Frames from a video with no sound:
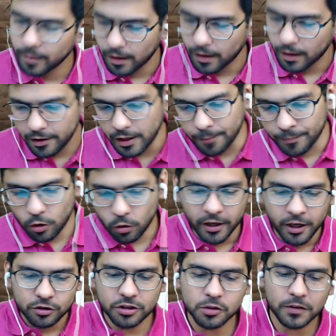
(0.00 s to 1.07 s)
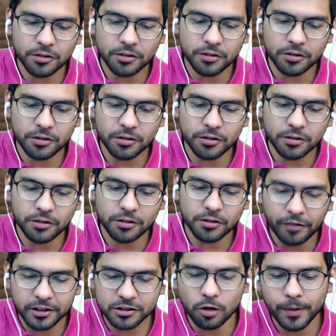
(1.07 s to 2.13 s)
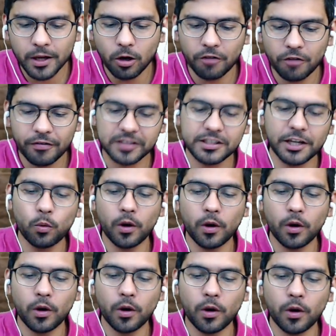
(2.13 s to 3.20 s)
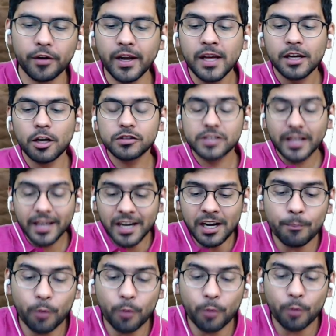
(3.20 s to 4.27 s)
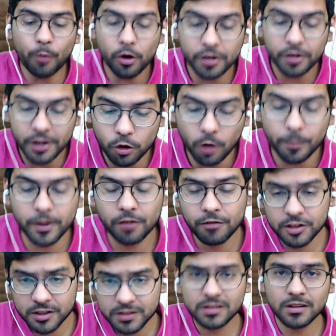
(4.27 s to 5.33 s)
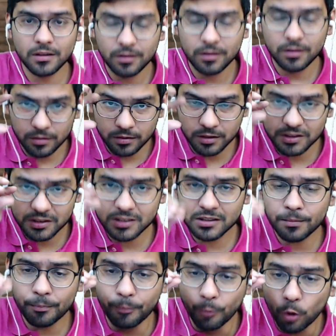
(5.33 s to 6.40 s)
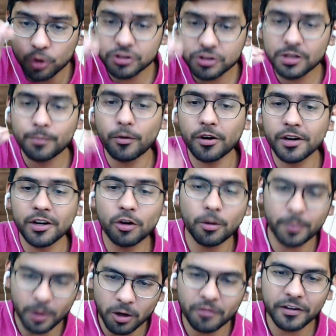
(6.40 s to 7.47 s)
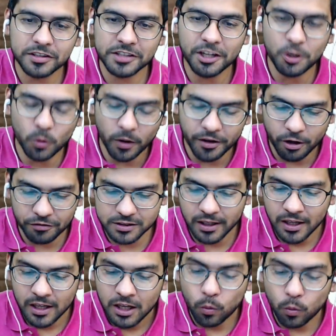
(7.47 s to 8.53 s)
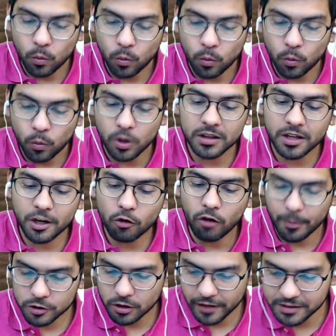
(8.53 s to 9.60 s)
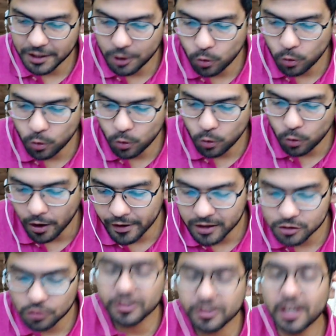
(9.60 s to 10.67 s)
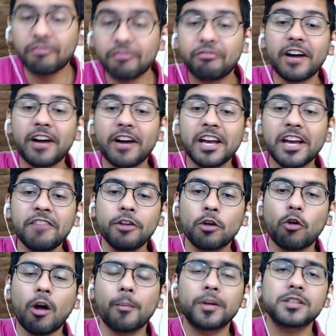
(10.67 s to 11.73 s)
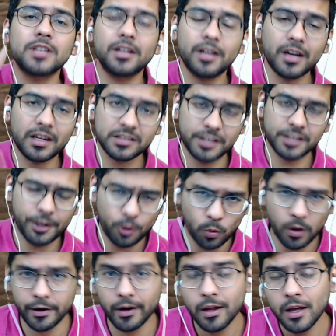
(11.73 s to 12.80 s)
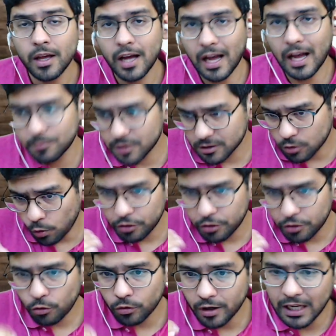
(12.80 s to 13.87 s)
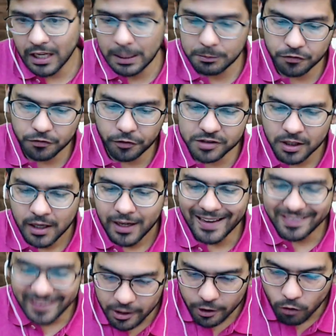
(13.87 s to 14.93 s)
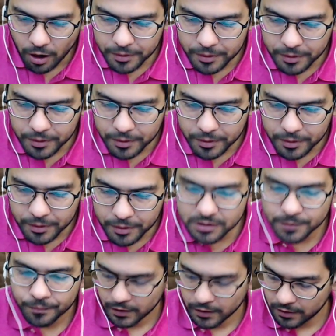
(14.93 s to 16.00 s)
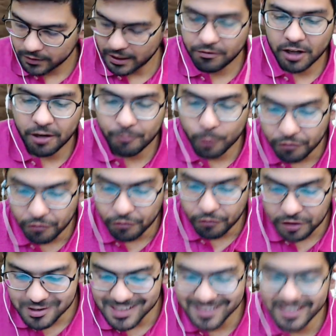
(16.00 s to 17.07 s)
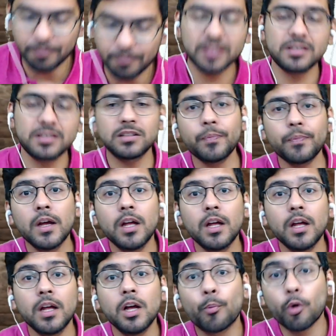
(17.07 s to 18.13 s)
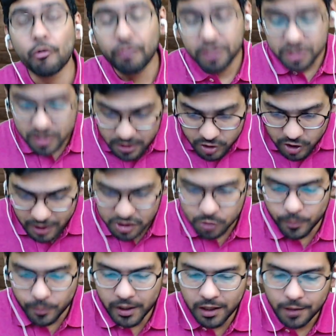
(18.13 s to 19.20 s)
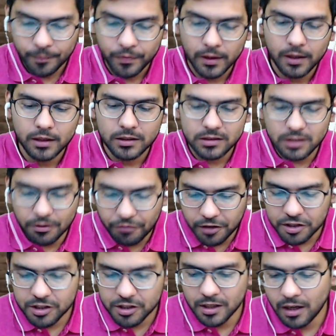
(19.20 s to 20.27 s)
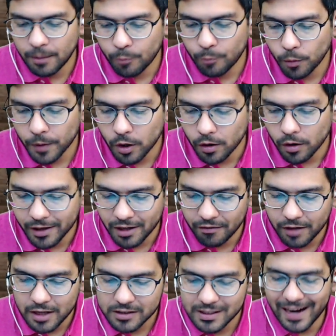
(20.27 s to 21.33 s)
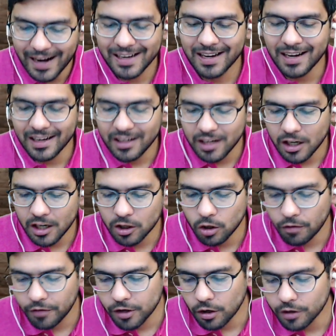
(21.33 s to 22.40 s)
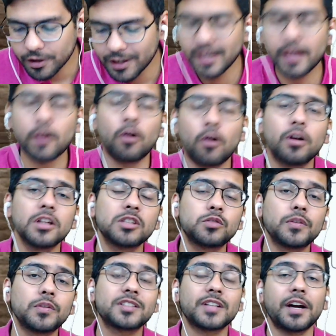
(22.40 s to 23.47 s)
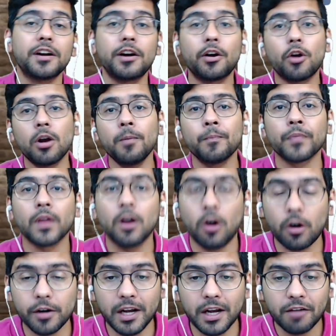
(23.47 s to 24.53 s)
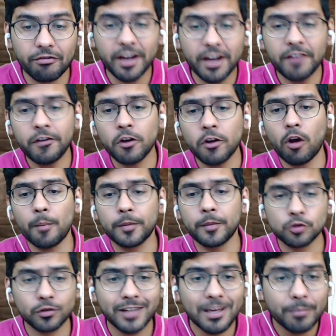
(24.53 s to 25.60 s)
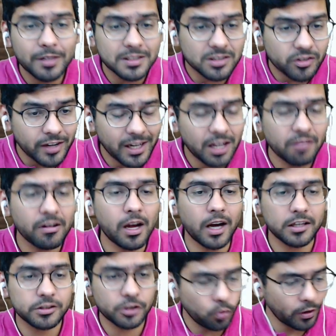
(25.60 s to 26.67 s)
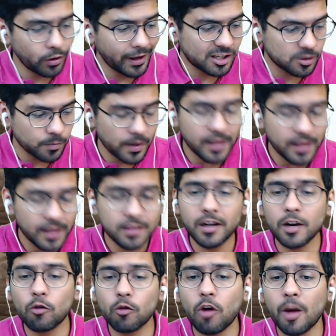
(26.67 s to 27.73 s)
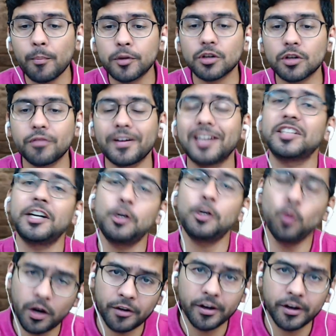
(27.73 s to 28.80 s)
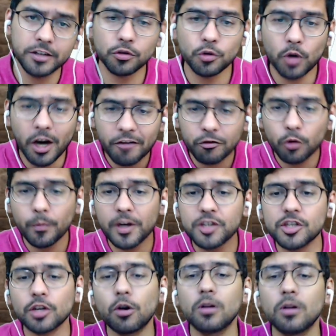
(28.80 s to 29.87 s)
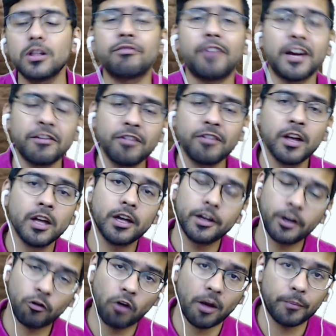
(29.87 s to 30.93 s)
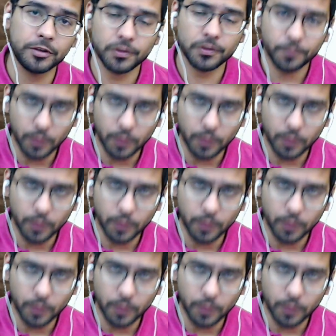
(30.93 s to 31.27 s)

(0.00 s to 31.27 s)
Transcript: Done. Okay, so this was the first topic of SA 200. Now second important topic, which is, this is the most important topic of SA 200 obviously. What are the requirements of SA 200? So we have 5 requirements under SA 200. I'm just going through the names first. Ethical requirements, then we have professional skepticism, professional judgment, sufficient and appropriate audit evidence, and conduct of an audit in accordance with standard on auditing. 5 requirements. So they may straight away ask you, explain the requirements of SA 200. So you have to mention all the 5 requirements.